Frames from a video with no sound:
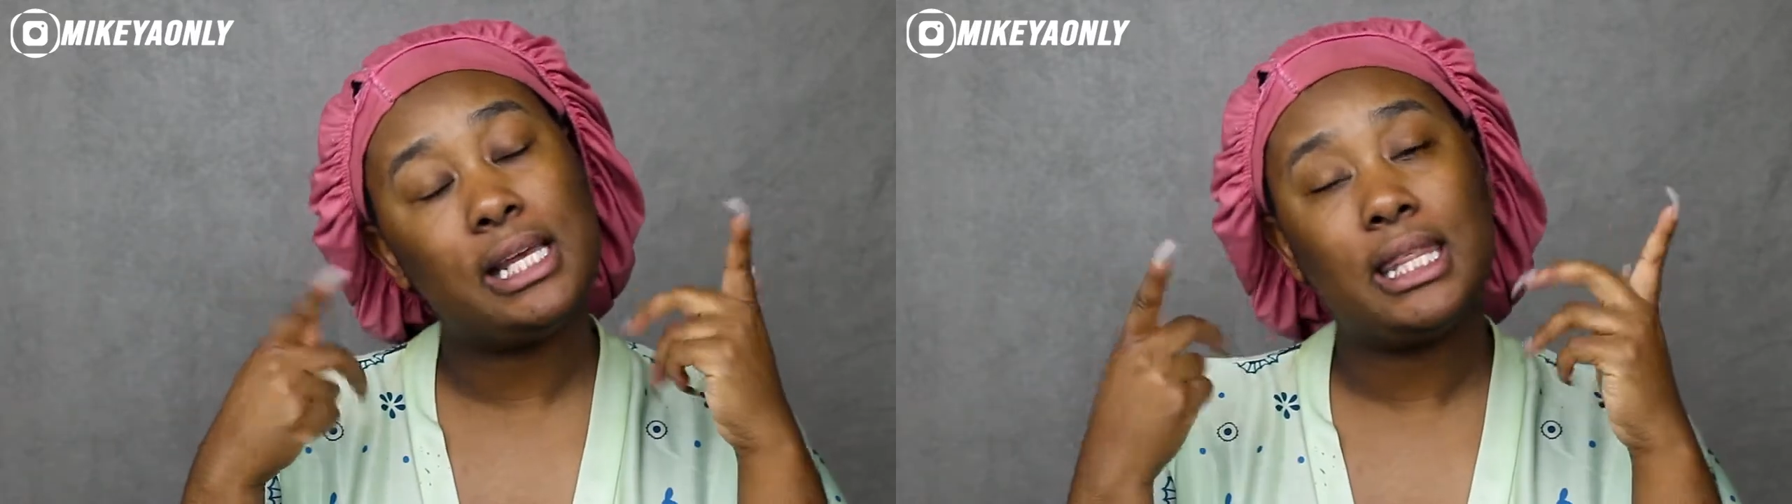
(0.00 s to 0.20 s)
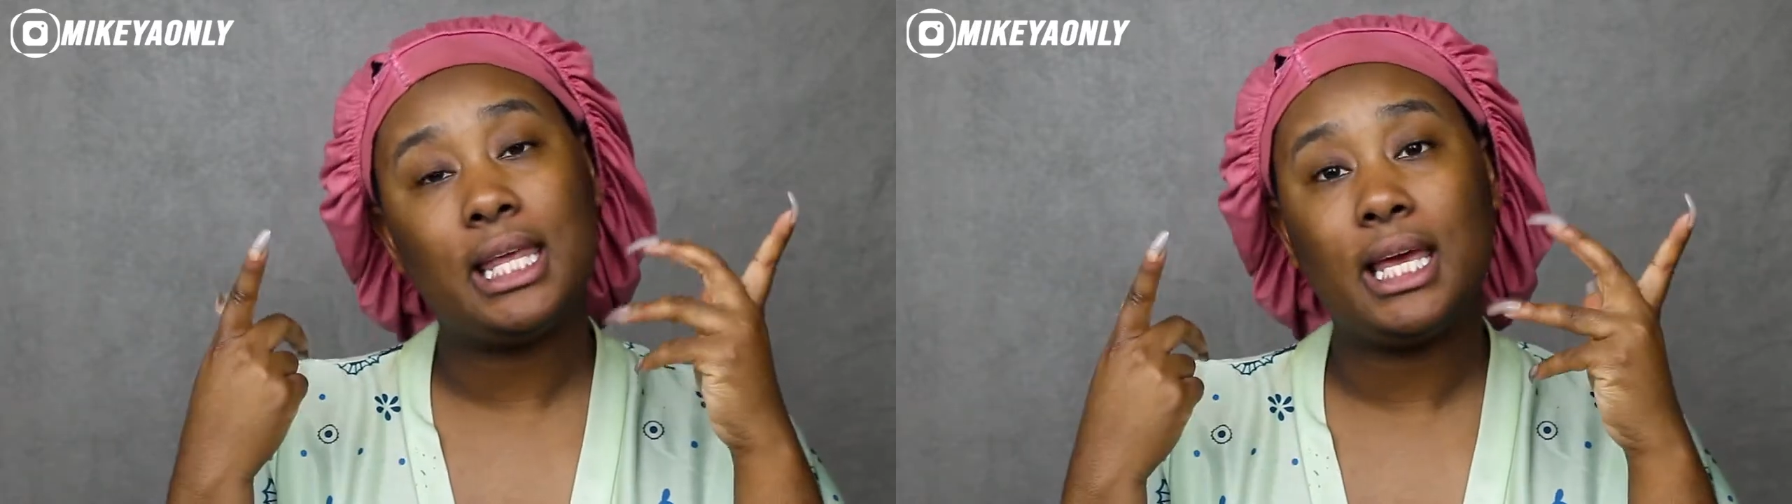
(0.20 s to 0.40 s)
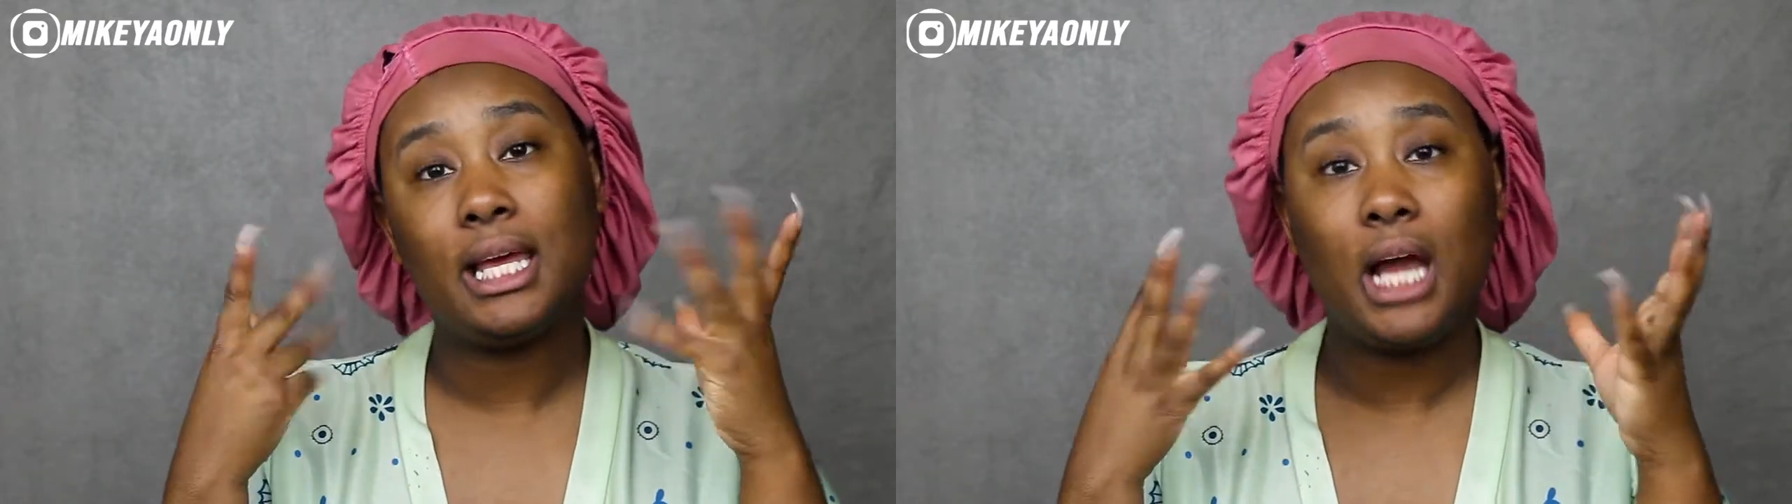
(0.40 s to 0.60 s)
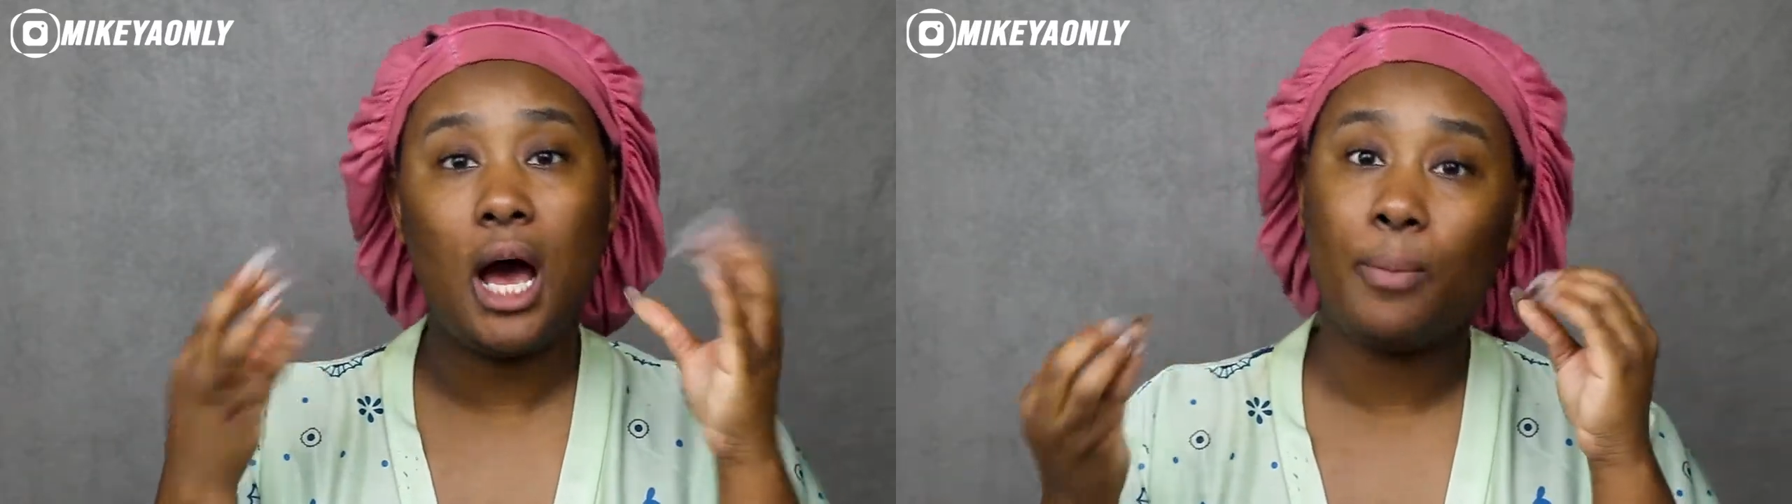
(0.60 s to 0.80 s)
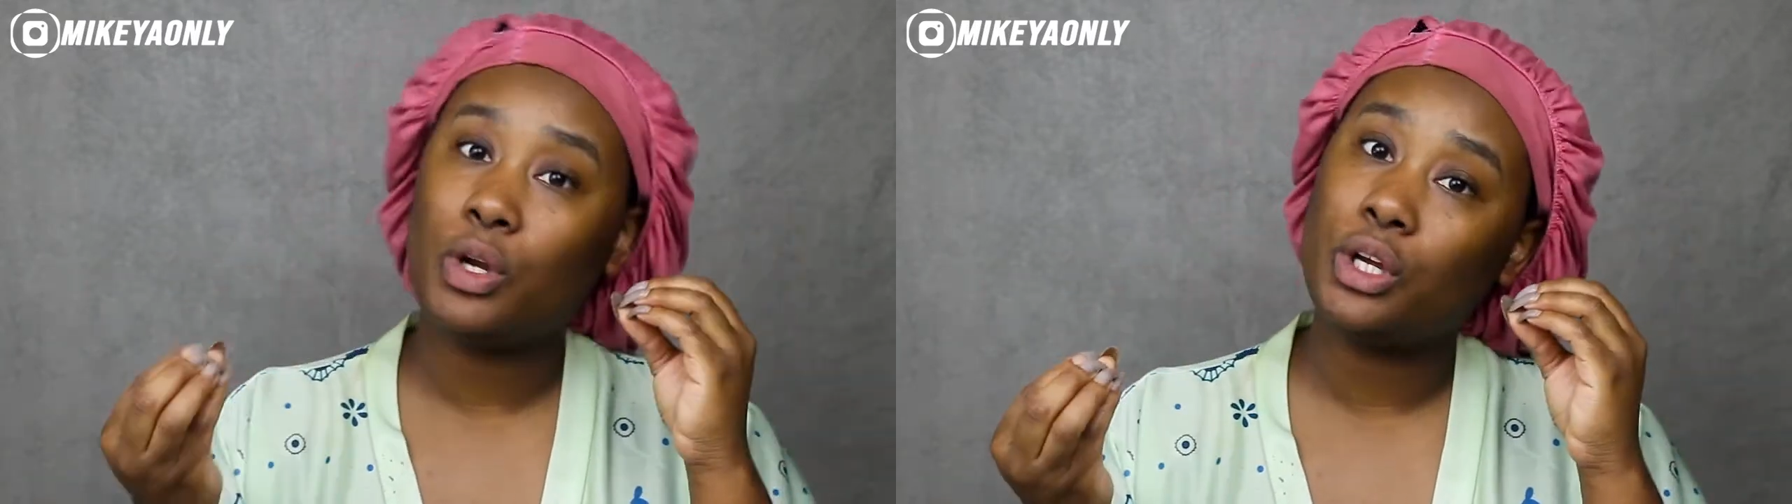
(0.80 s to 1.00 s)
and then
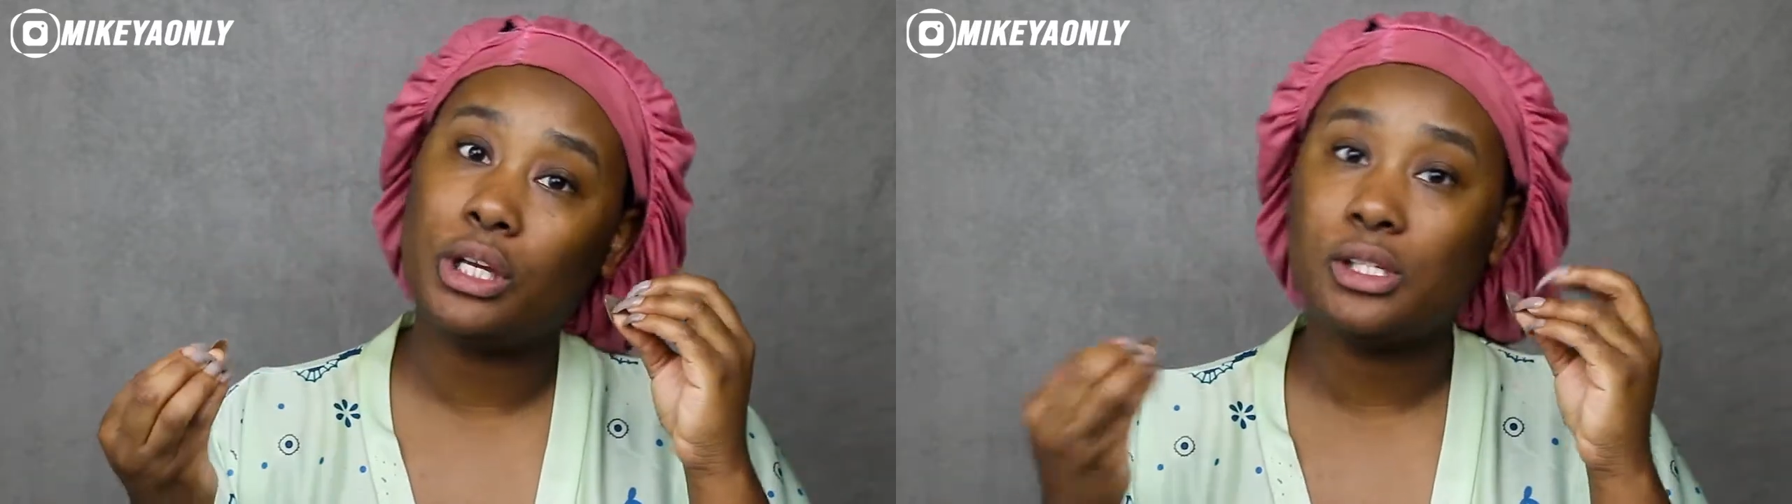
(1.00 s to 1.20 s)
I'm gonna get